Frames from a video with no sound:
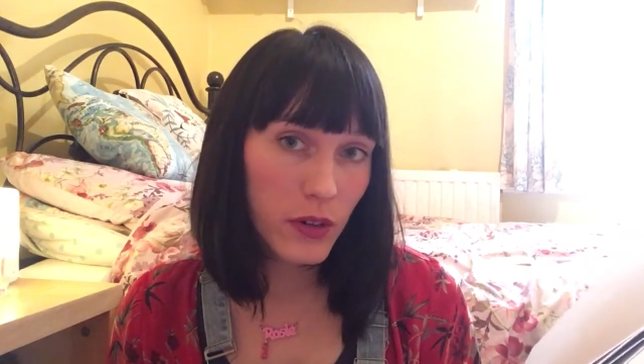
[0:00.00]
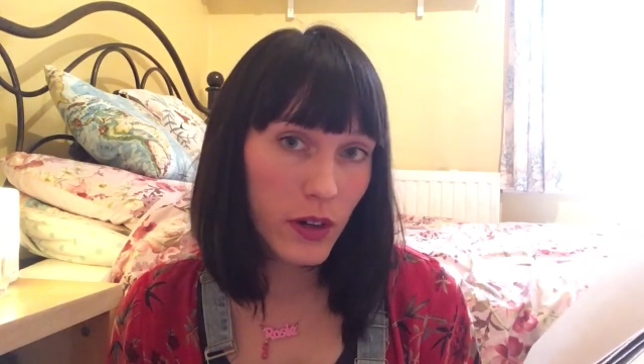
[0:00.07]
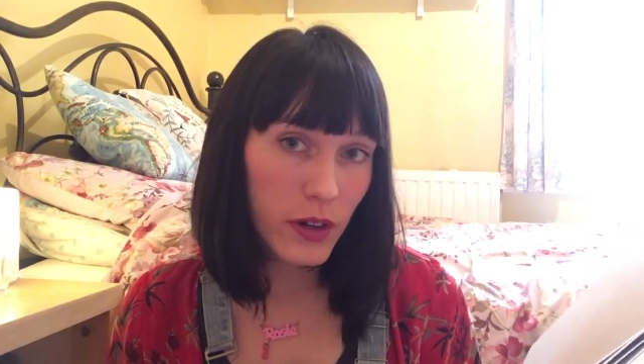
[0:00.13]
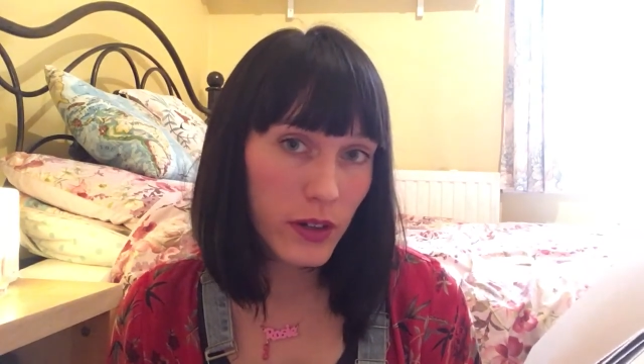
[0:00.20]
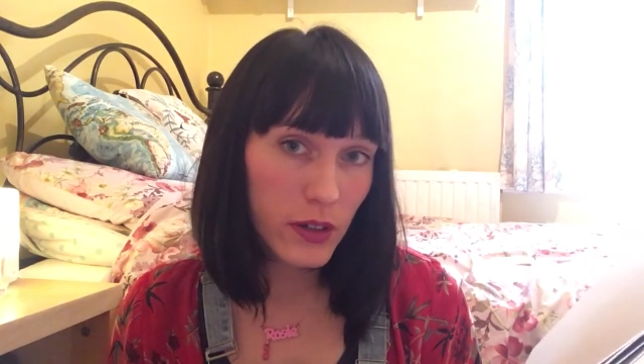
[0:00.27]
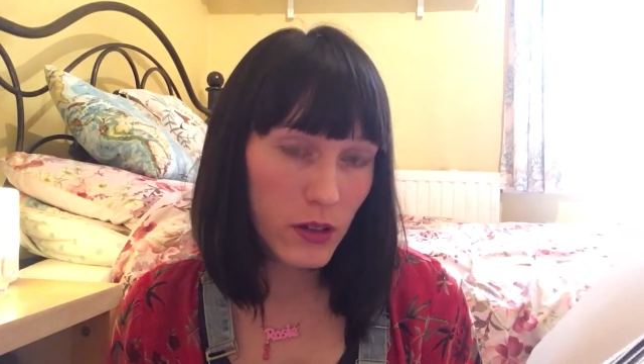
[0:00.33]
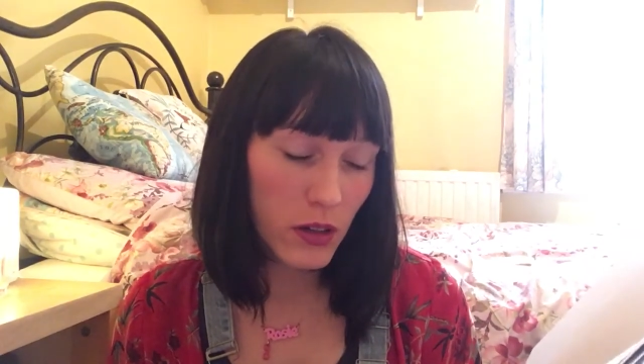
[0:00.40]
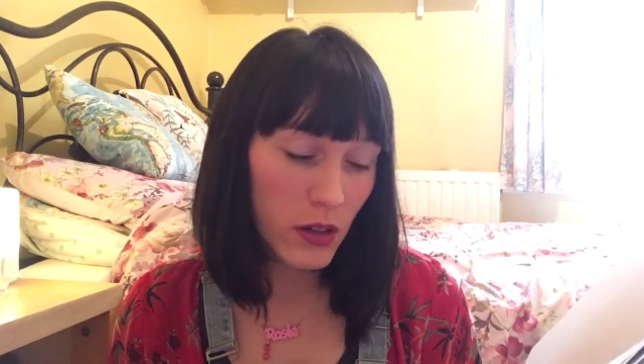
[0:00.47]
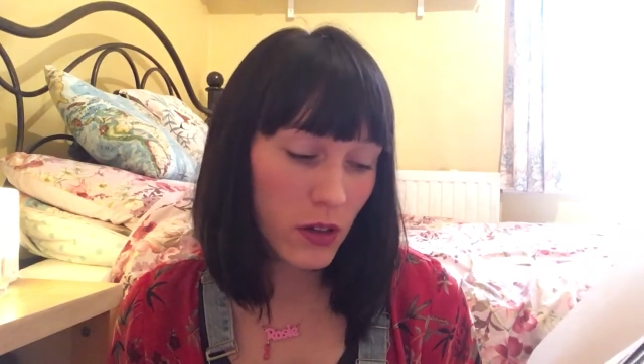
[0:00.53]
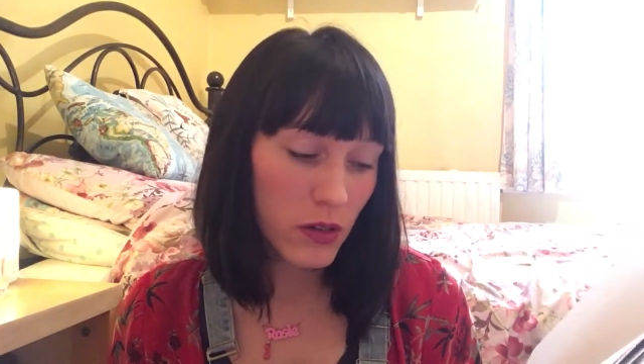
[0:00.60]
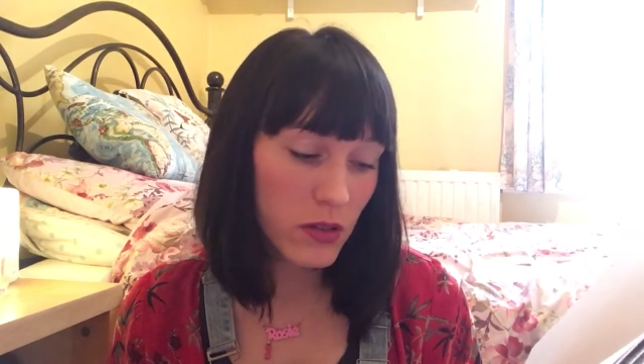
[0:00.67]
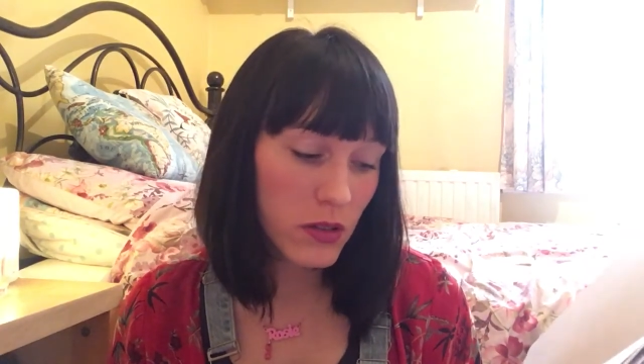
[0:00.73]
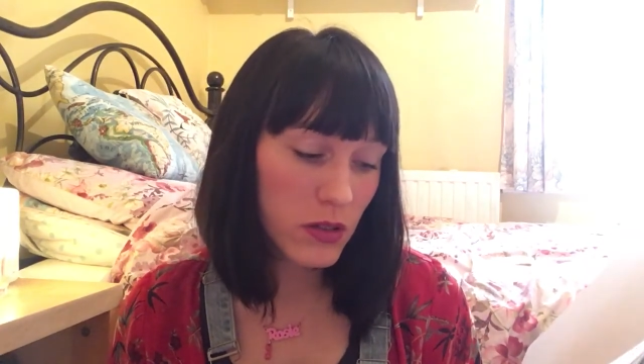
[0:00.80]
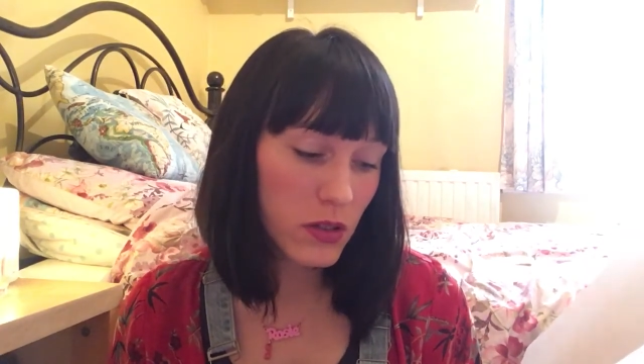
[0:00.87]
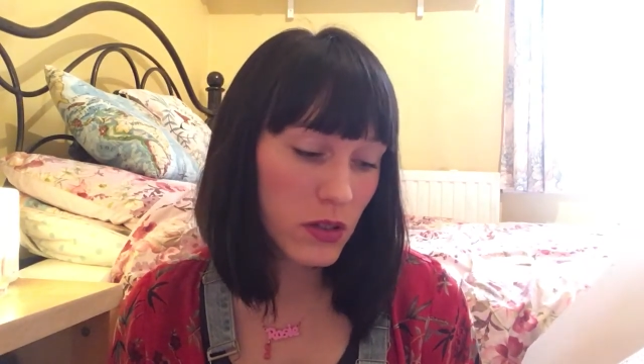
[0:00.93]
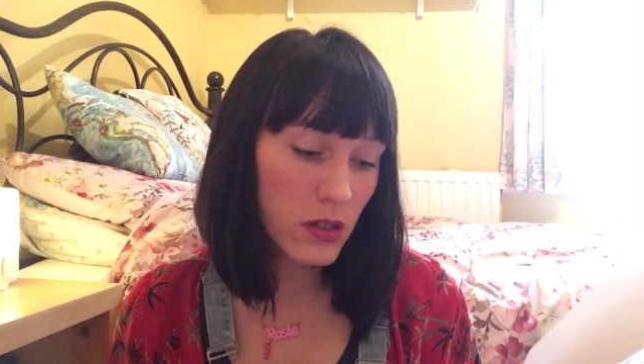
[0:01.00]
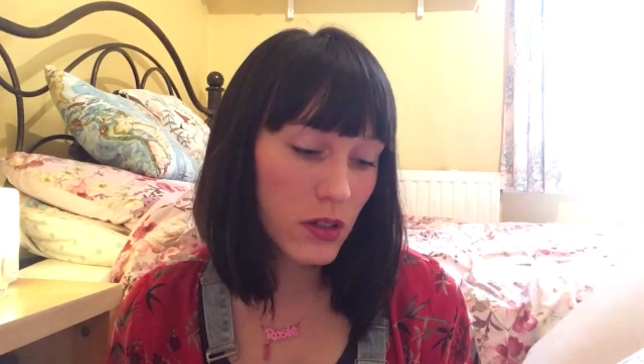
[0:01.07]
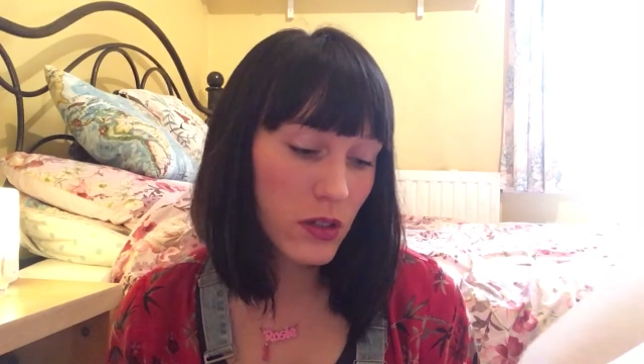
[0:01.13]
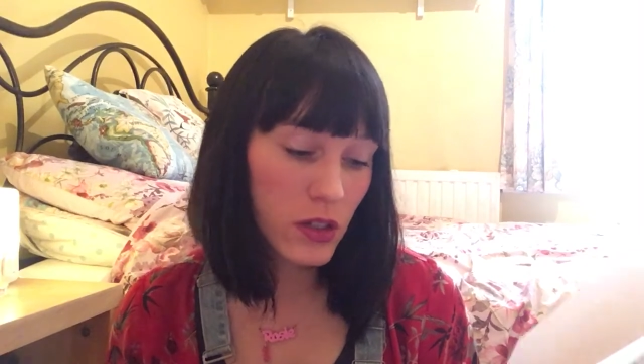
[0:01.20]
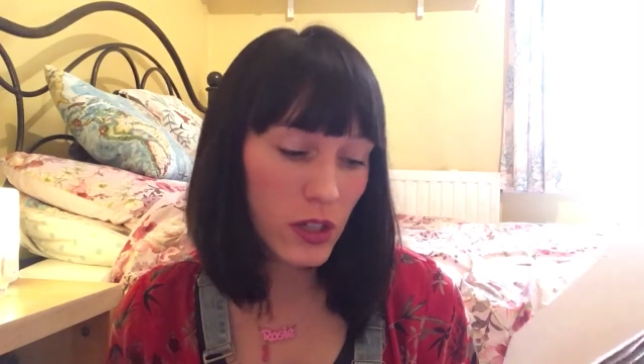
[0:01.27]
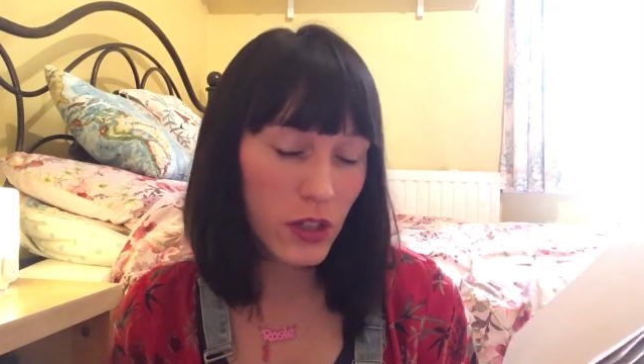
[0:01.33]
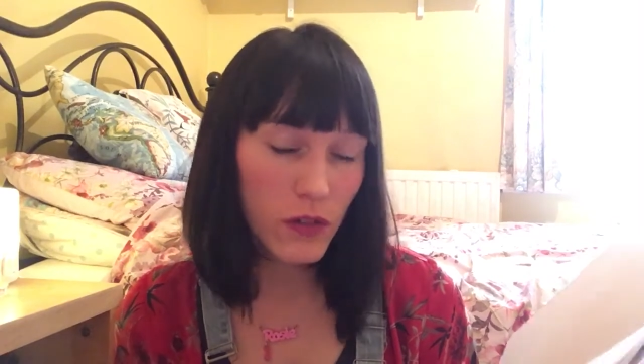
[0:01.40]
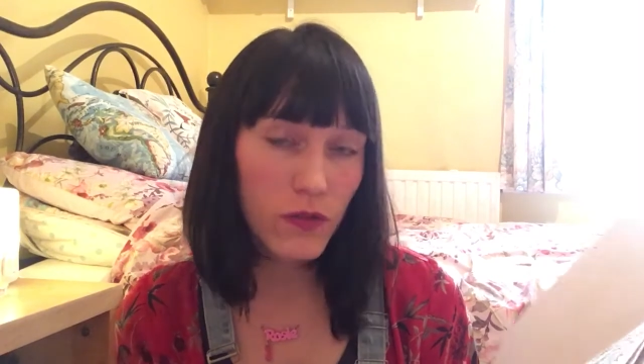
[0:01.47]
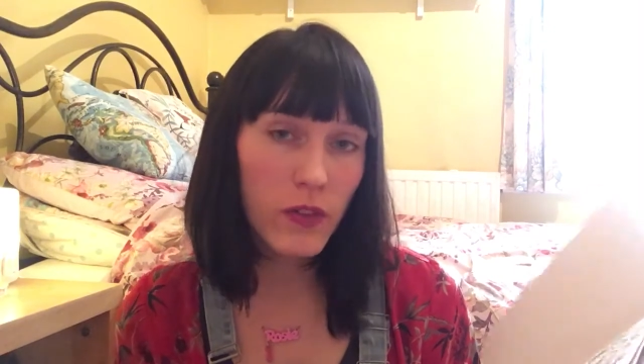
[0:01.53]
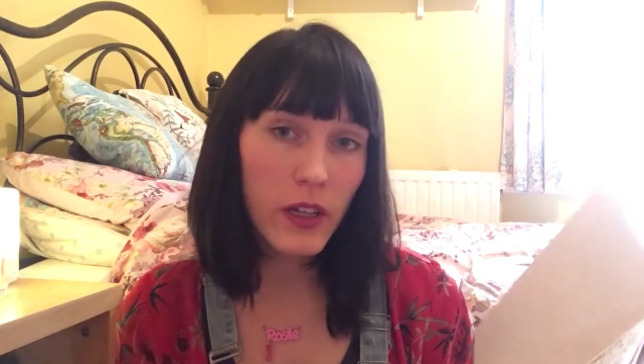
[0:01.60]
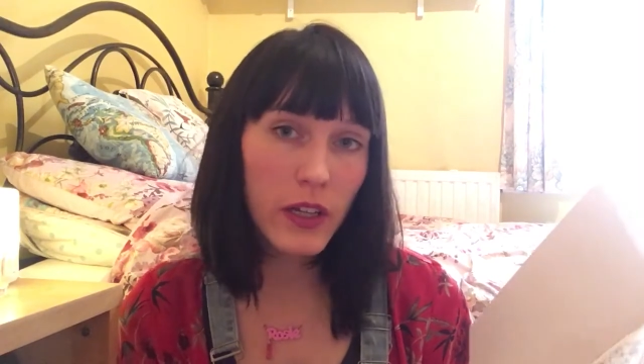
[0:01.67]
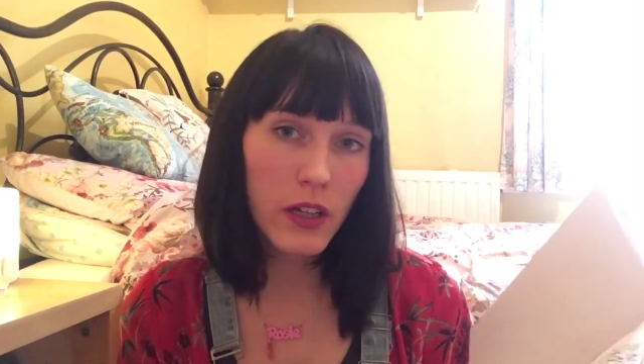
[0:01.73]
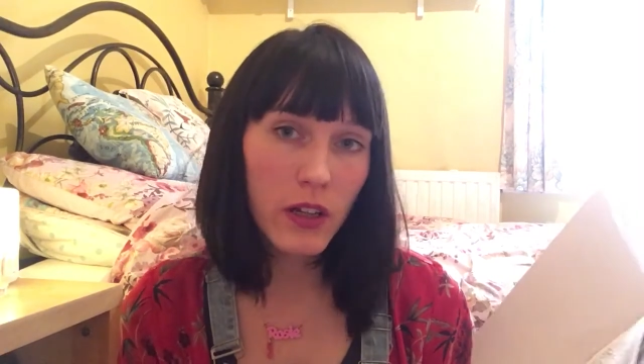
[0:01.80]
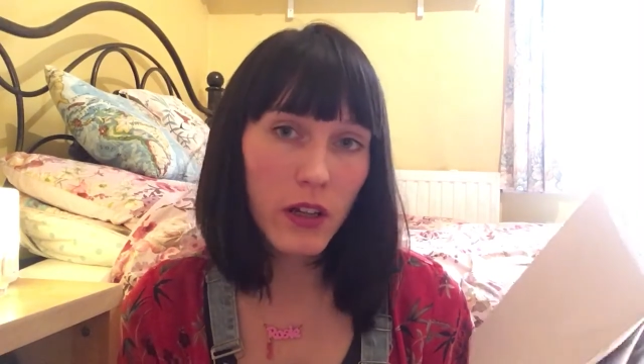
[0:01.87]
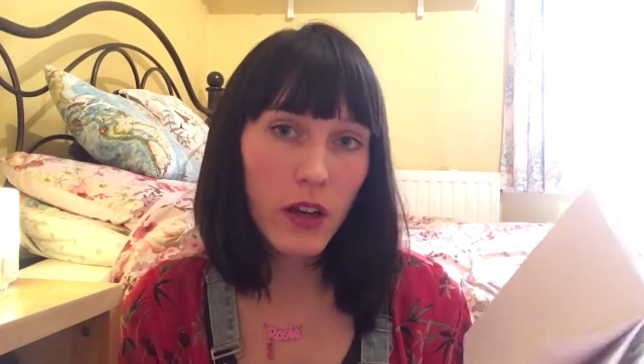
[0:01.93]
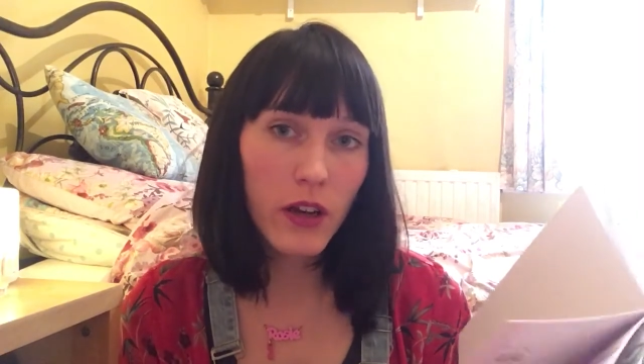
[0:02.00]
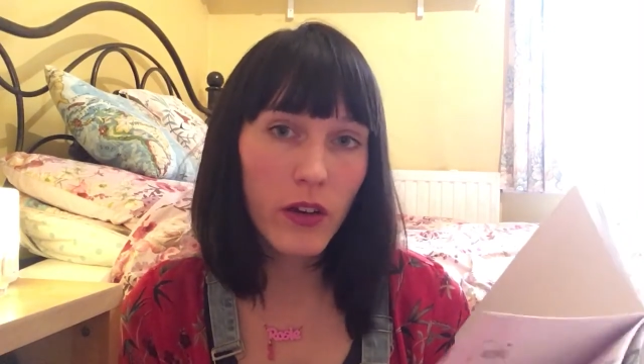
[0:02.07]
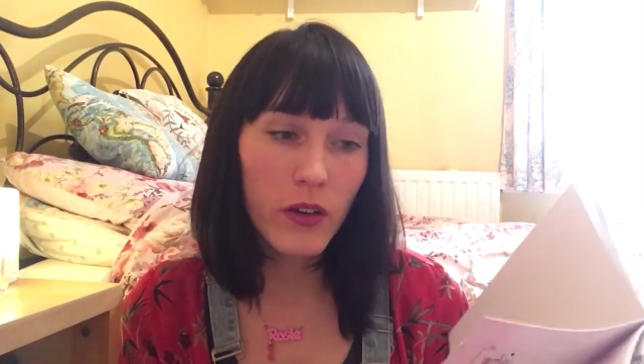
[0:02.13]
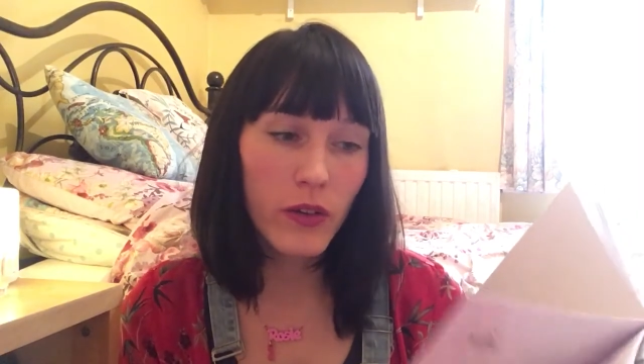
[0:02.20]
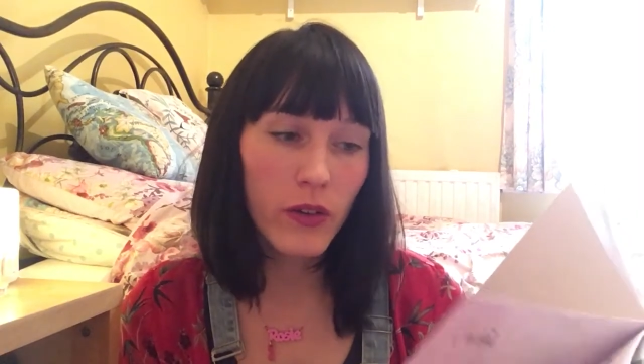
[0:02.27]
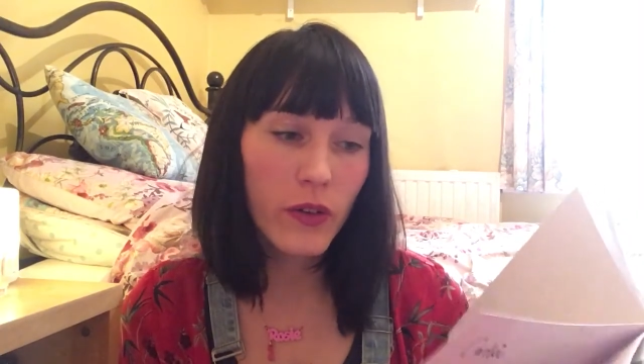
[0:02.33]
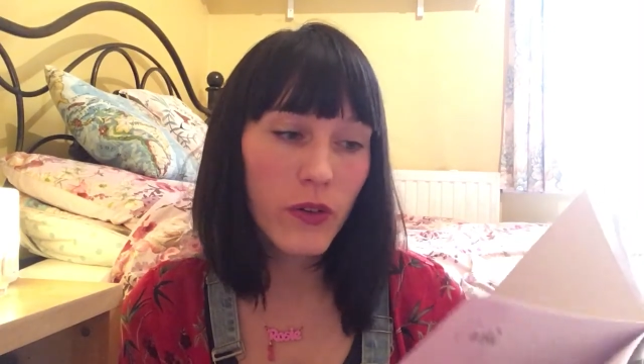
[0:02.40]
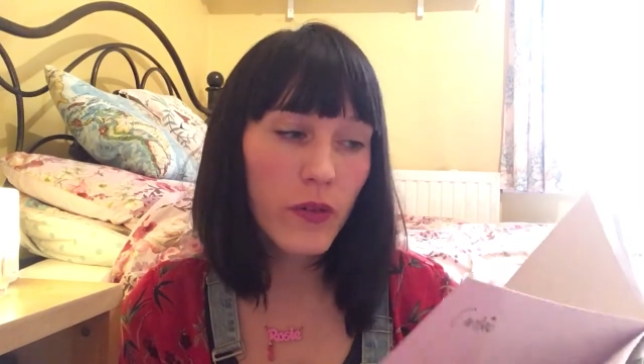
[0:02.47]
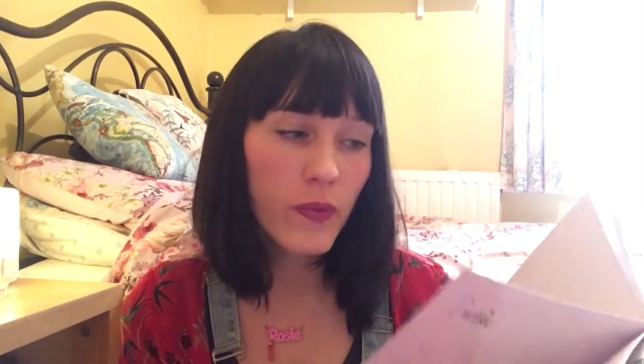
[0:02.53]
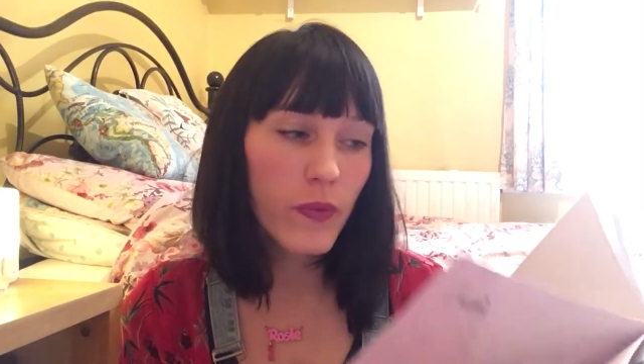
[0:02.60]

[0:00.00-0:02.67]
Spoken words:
Are you lost? Do you feel alone?